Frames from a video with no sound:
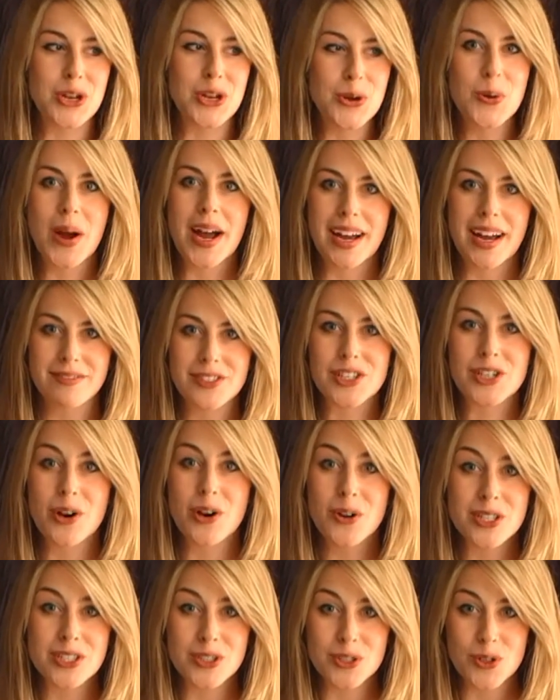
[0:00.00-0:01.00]
You have to
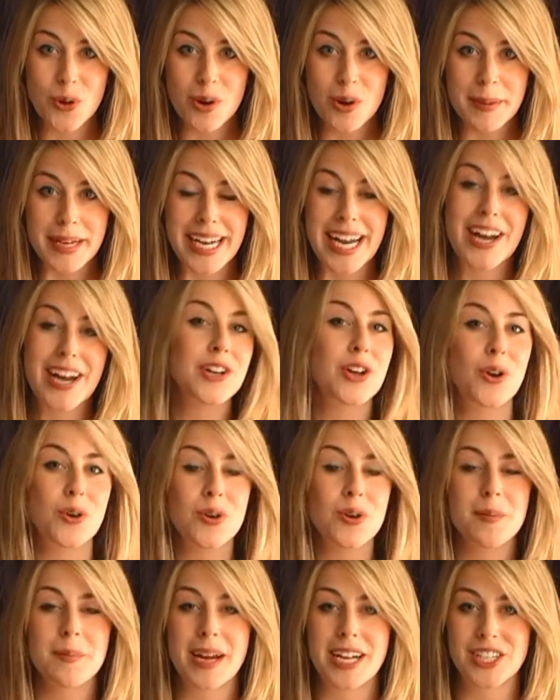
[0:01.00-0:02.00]
go to Stormy and
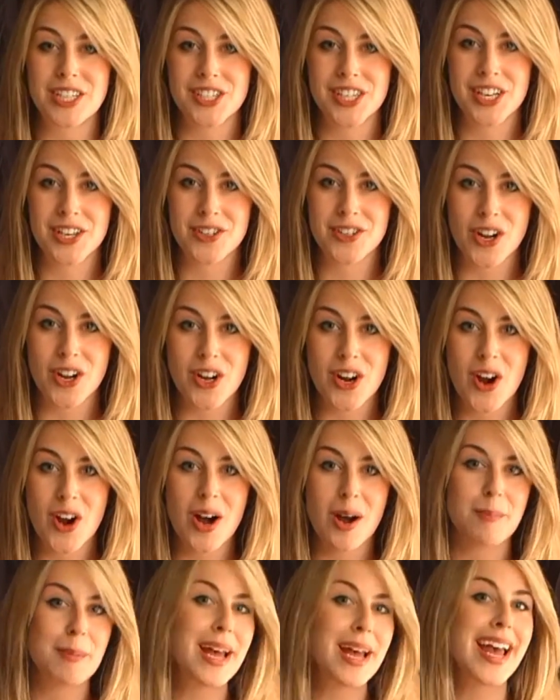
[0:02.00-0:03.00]
go to imagine hair dot
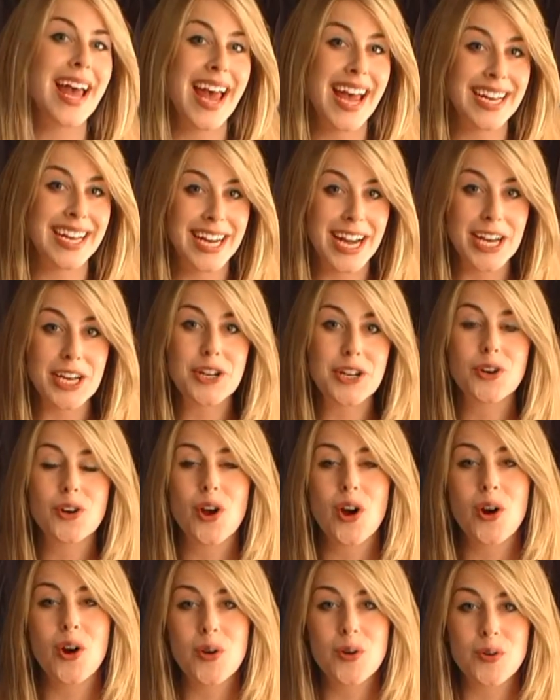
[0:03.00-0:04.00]
com and get
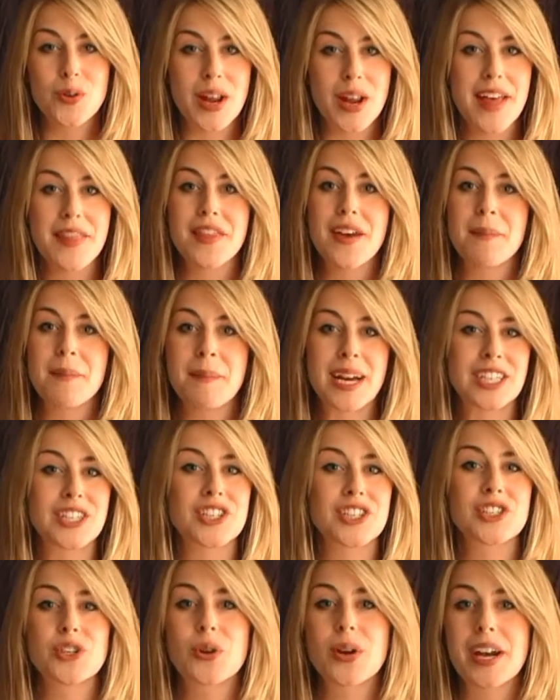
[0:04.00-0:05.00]
your own that
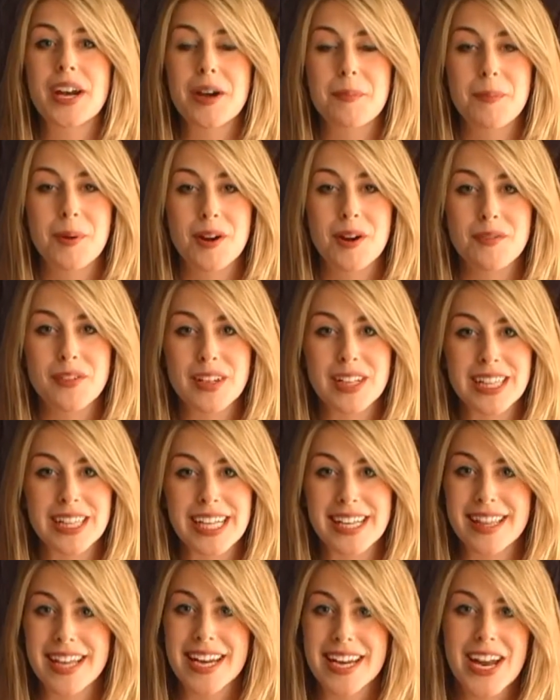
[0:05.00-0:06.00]
matches your hair
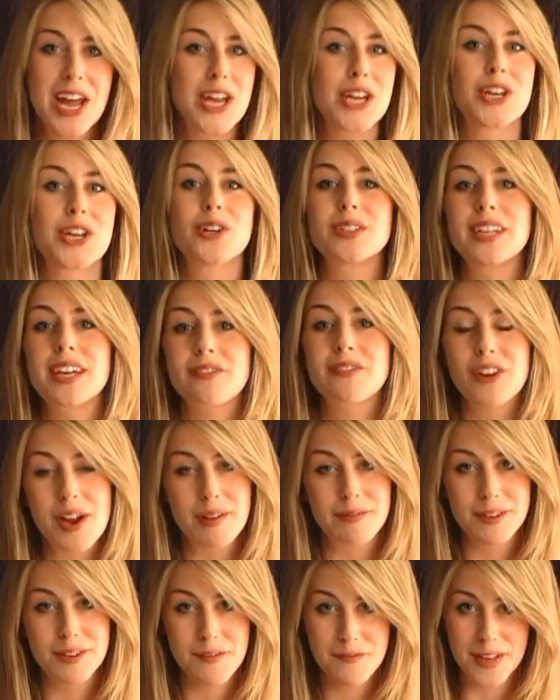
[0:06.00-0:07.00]
perfectly, that you'll never
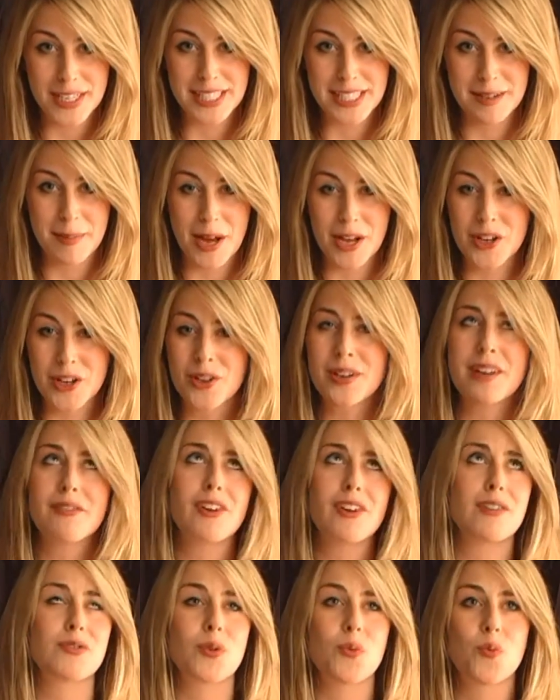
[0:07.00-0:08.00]
have to fuss about. You'll
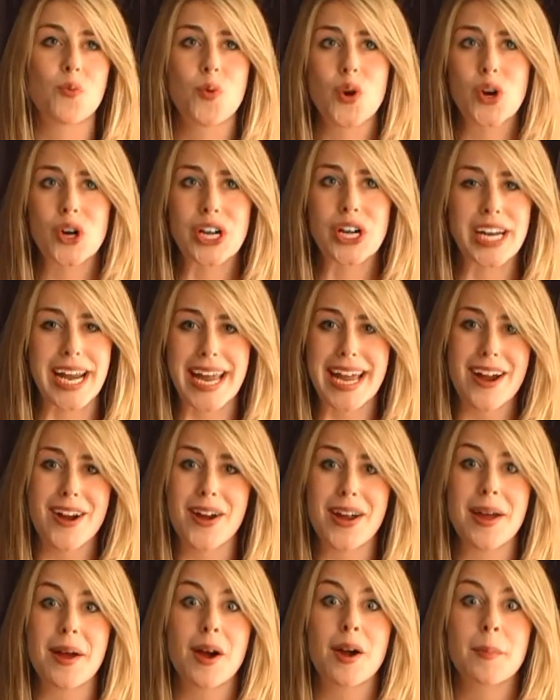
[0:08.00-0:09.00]
never have to worry,
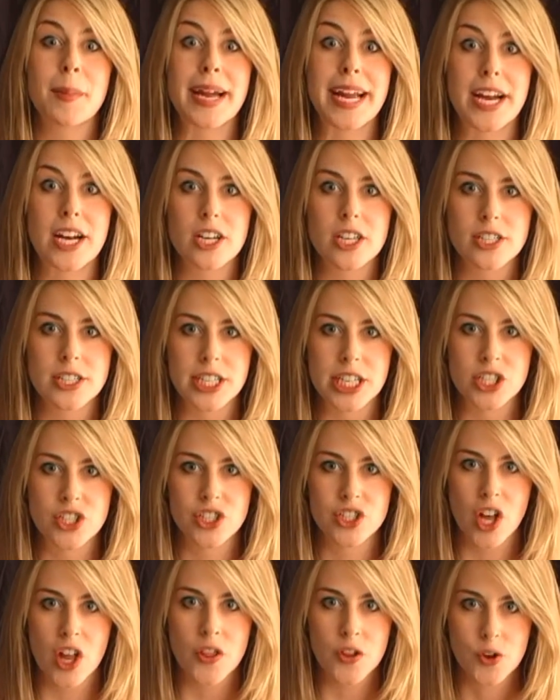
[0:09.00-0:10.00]
are my hair
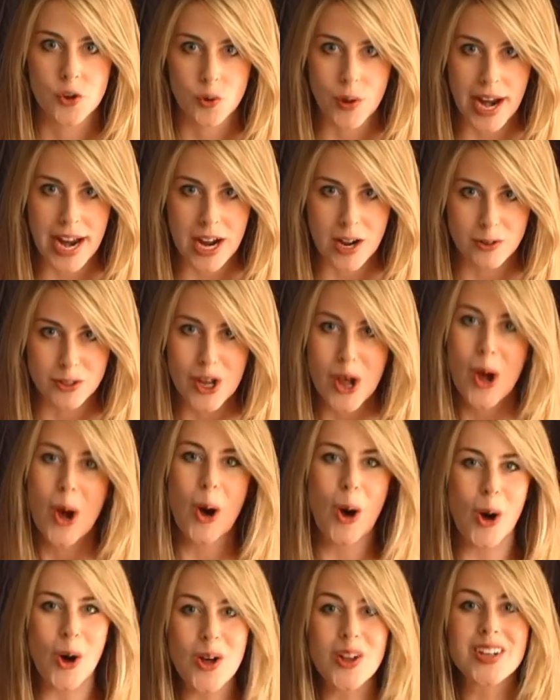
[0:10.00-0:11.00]
extensions on the ground?
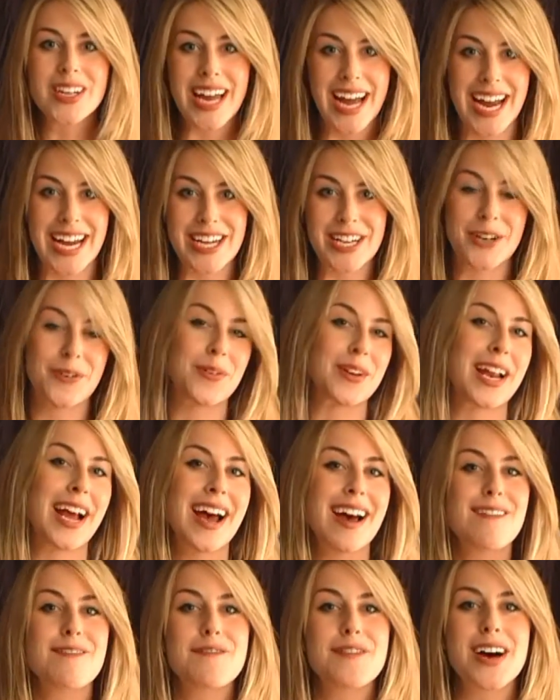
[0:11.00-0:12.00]
All night, you can
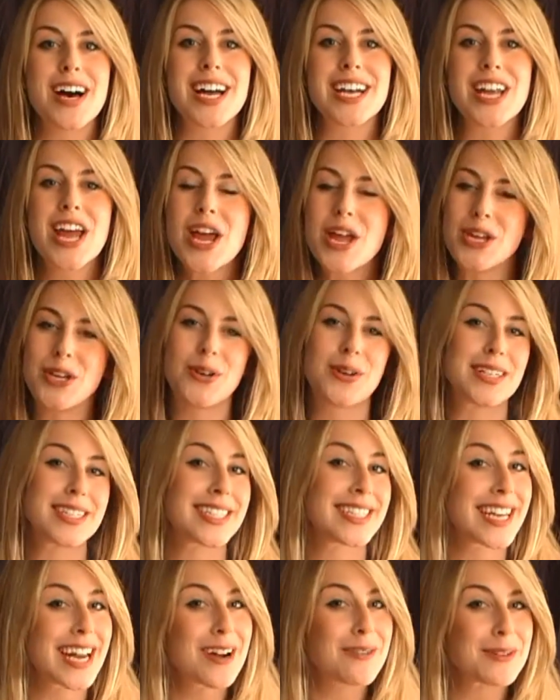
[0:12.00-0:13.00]
have fun, you
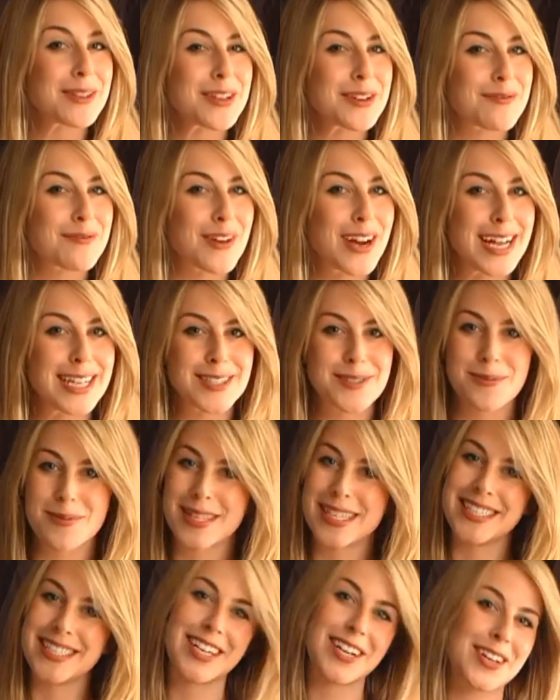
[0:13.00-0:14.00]
can stay out with your friends
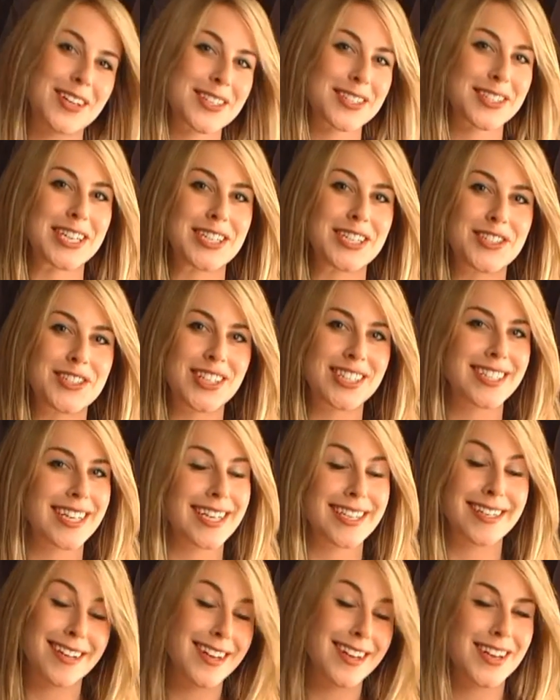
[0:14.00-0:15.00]
with these hair extensions,
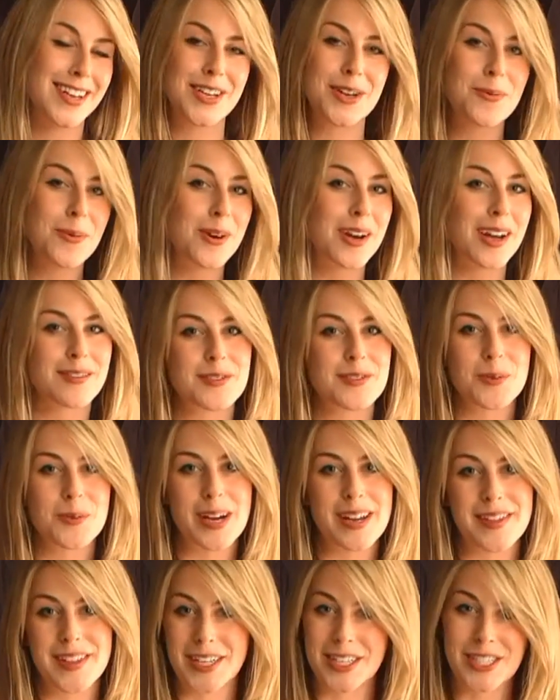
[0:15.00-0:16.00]
and you won't have to worry.